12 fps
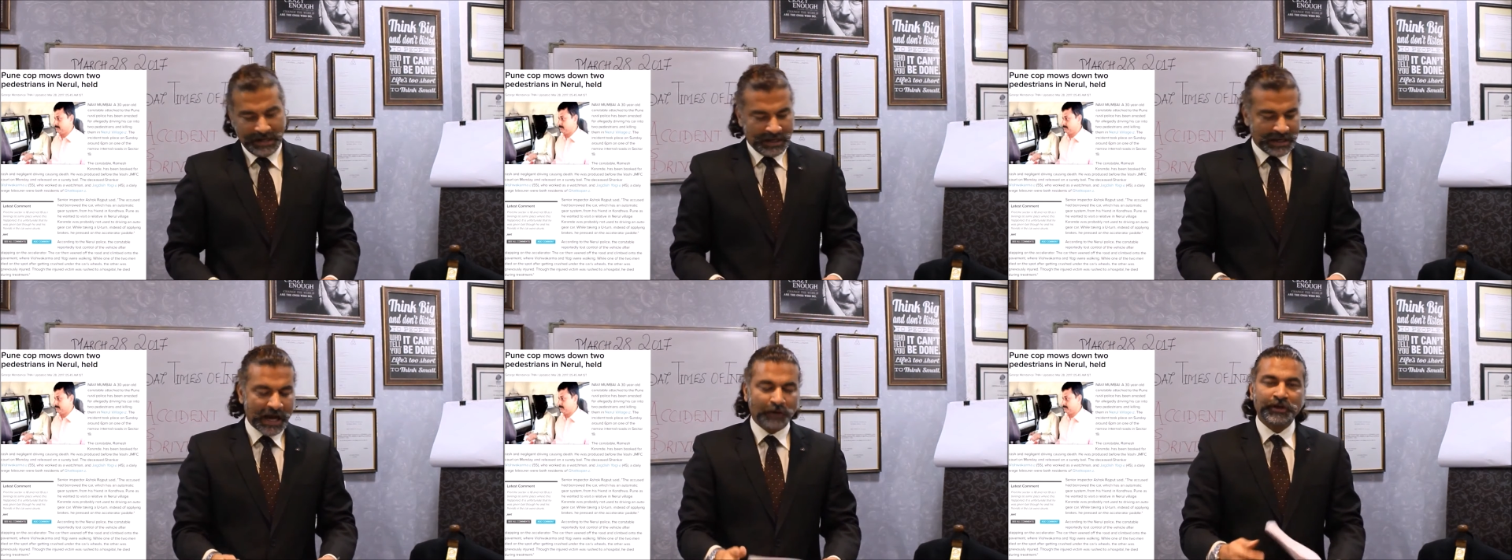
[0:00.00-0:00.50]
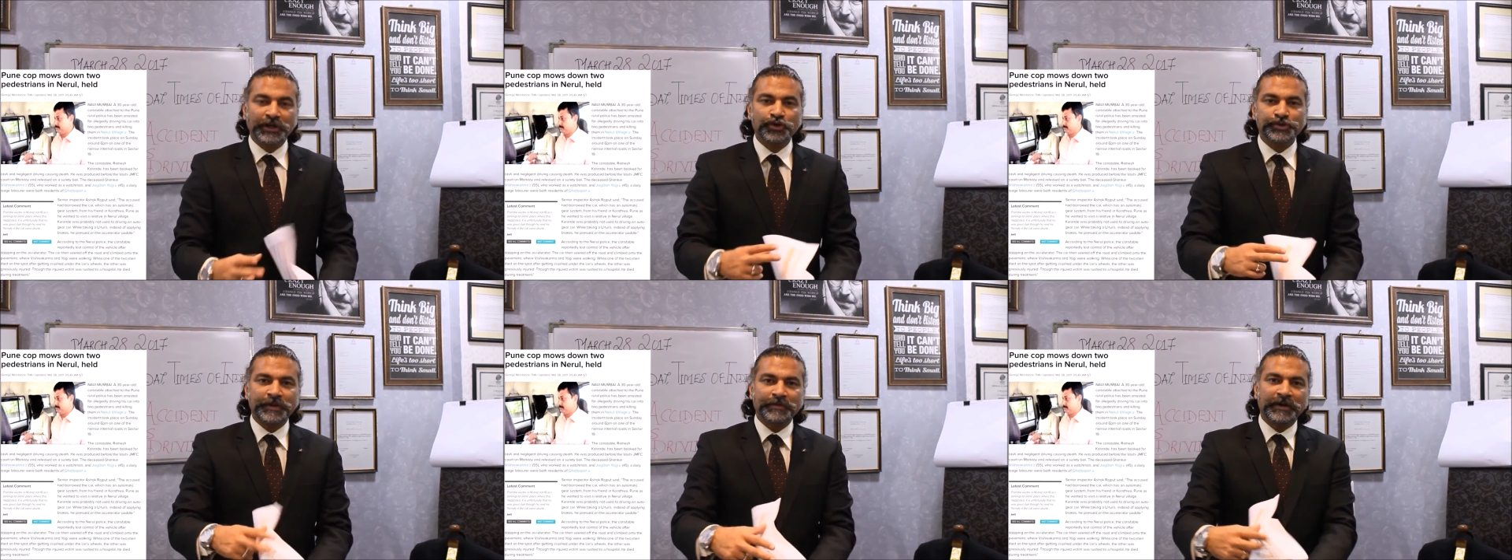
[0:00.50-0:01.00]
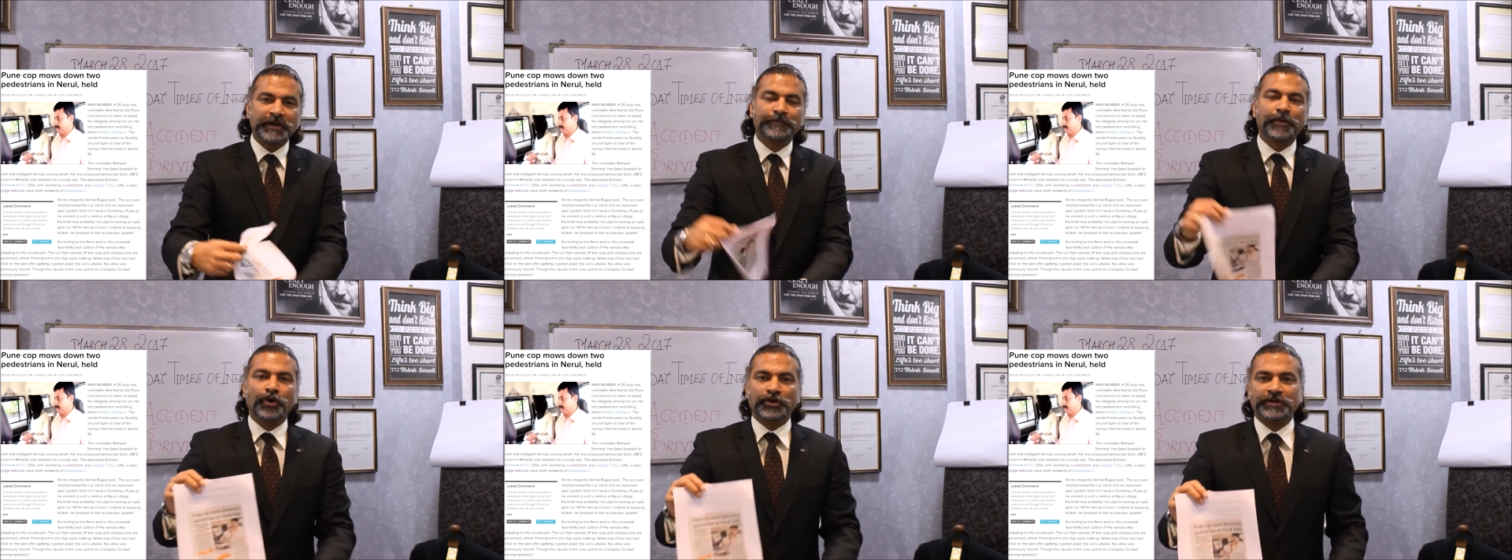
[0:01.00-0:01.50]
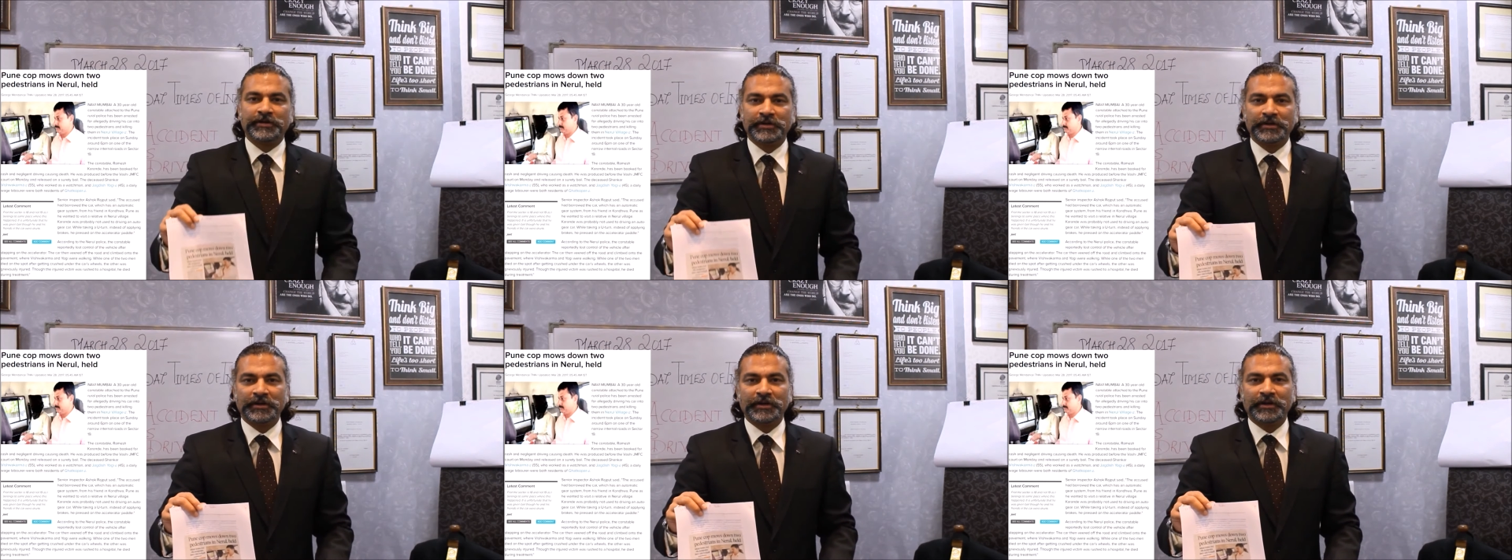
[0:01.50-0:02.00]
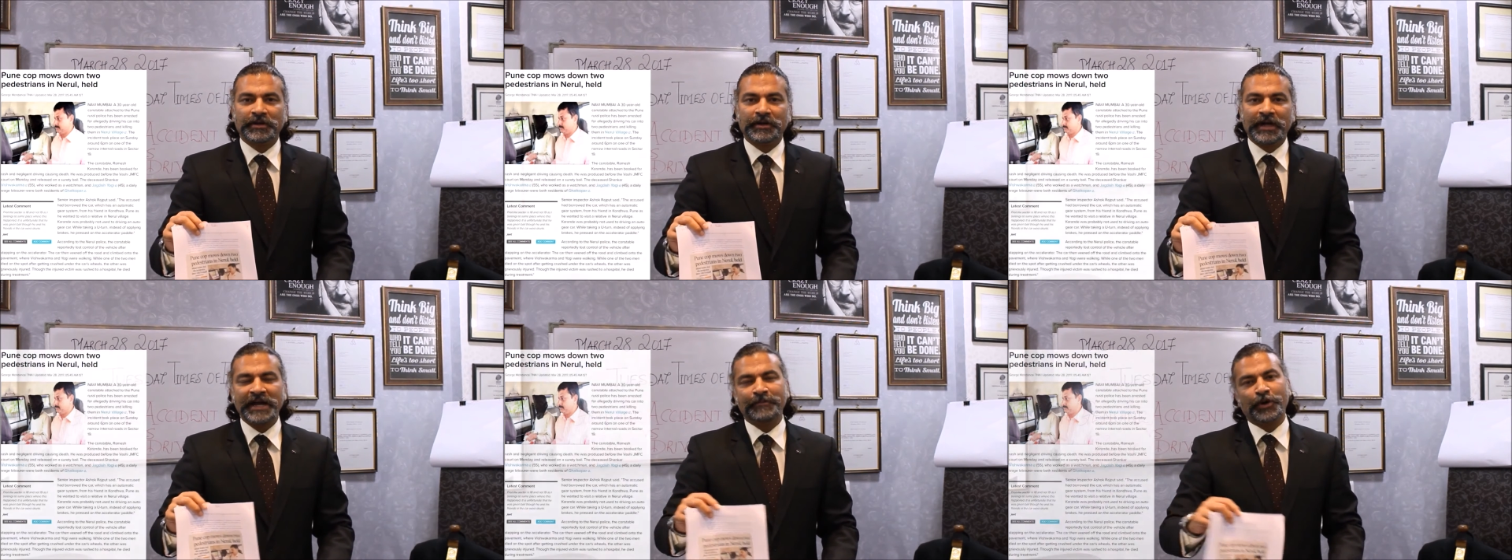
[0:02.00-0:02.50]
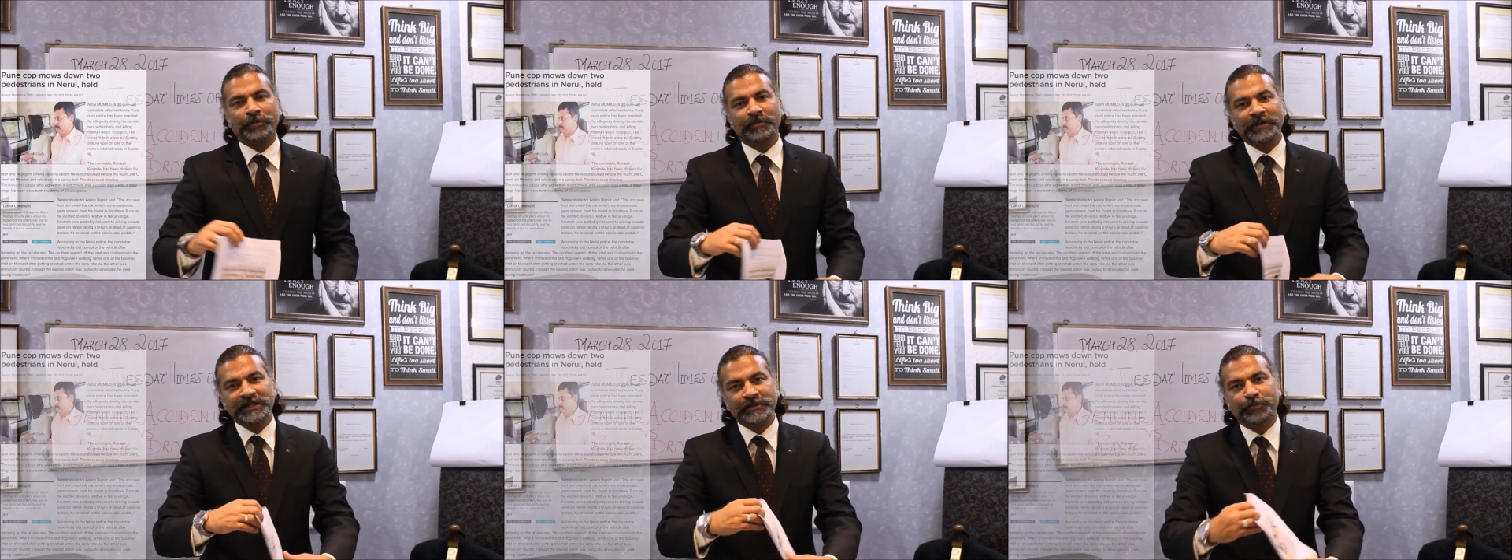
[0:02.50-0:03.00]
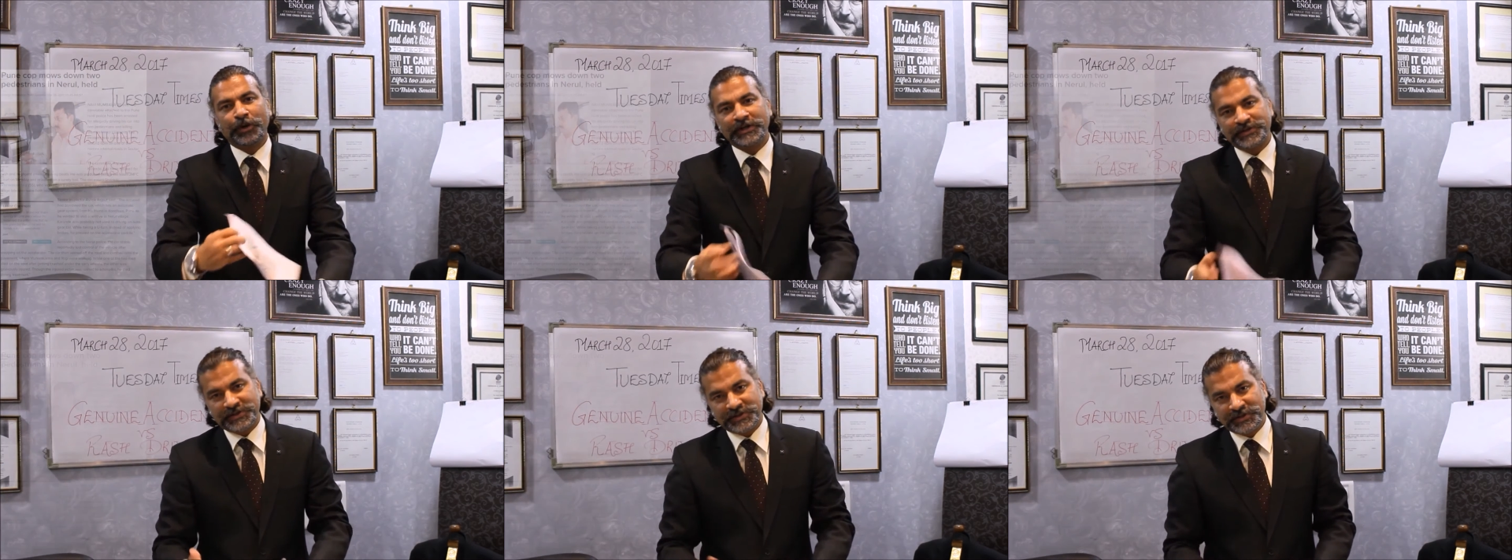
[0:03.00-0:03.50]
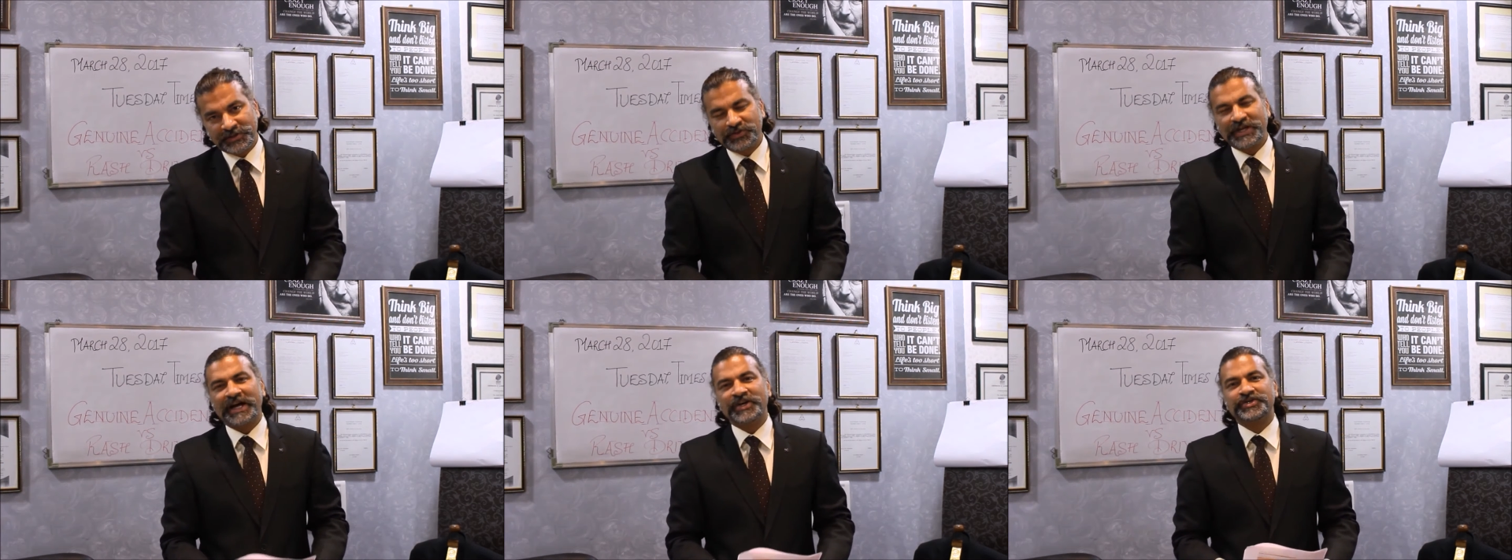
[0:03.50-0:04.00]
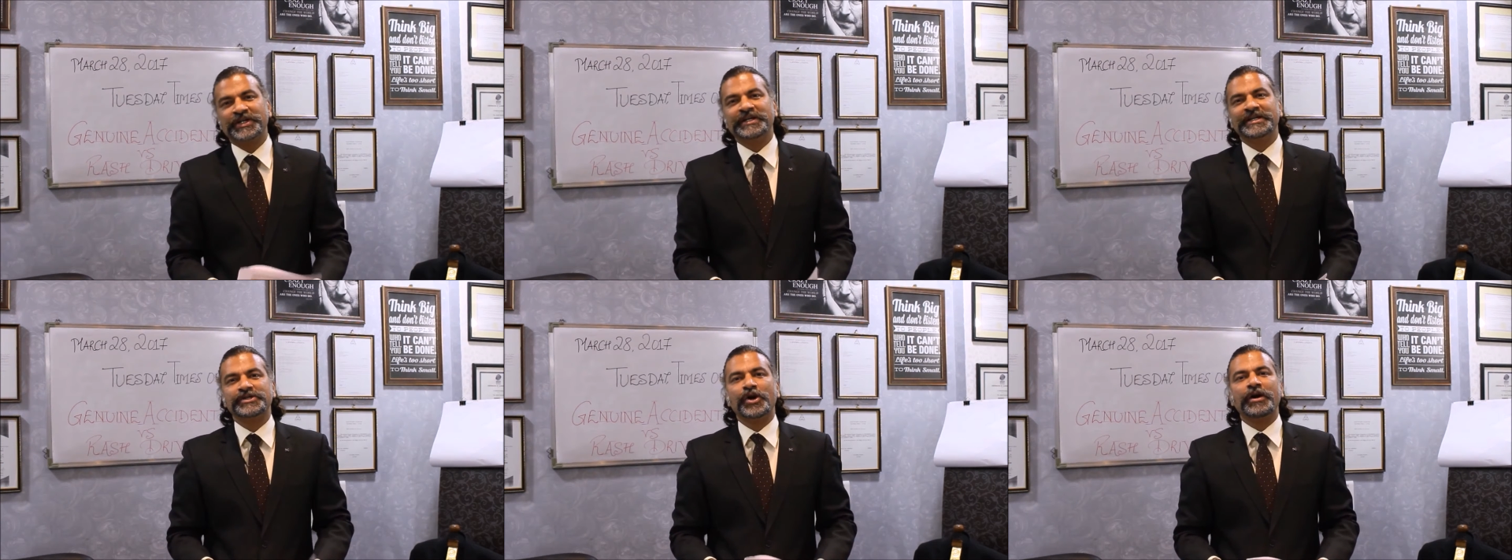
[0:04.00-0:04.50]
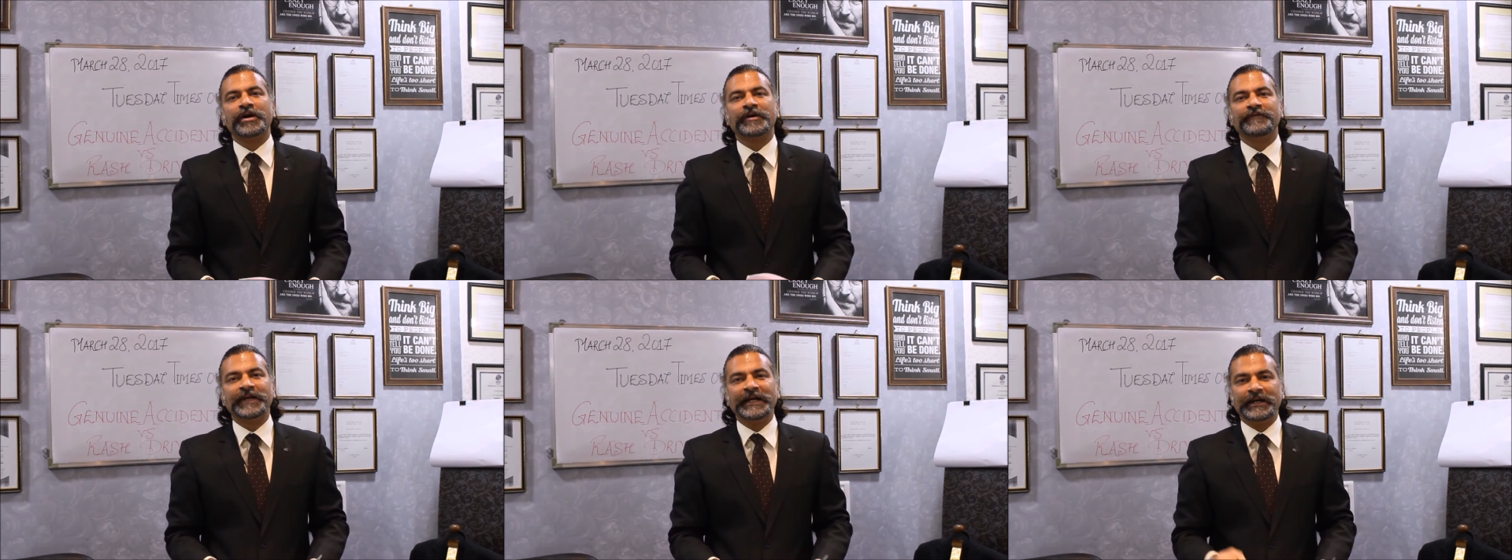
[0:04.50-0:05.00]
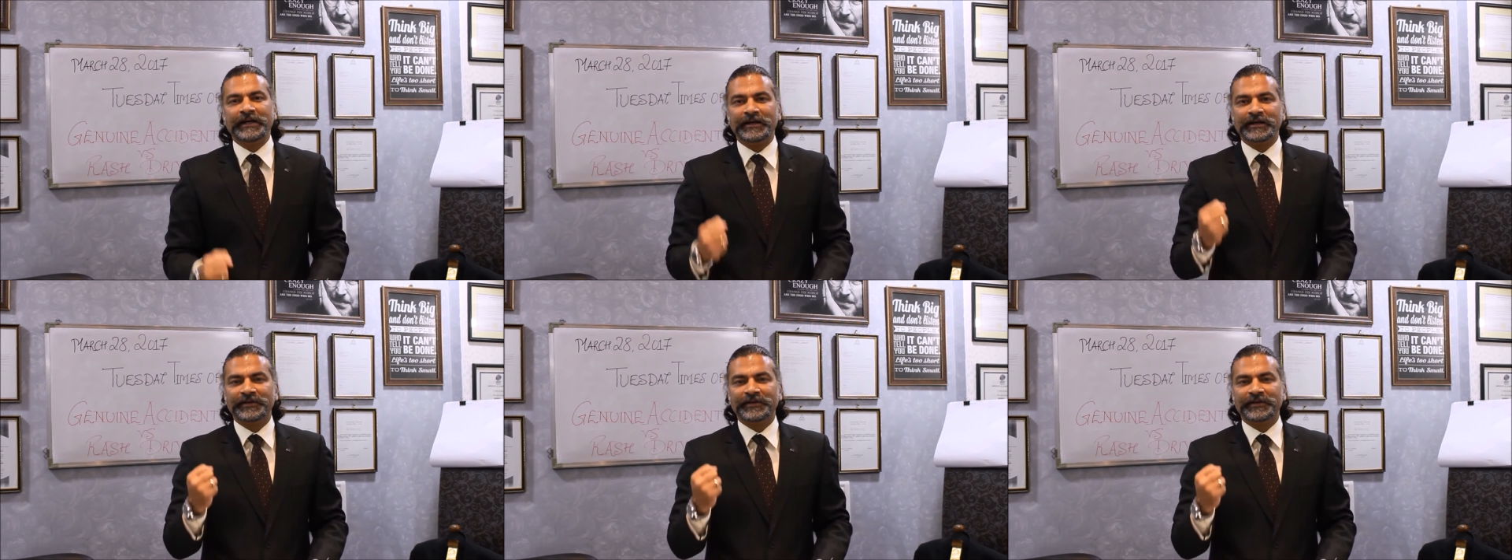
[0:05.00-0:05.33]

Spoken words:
Now, the newspaper report and probably the police charge sheet does not reveal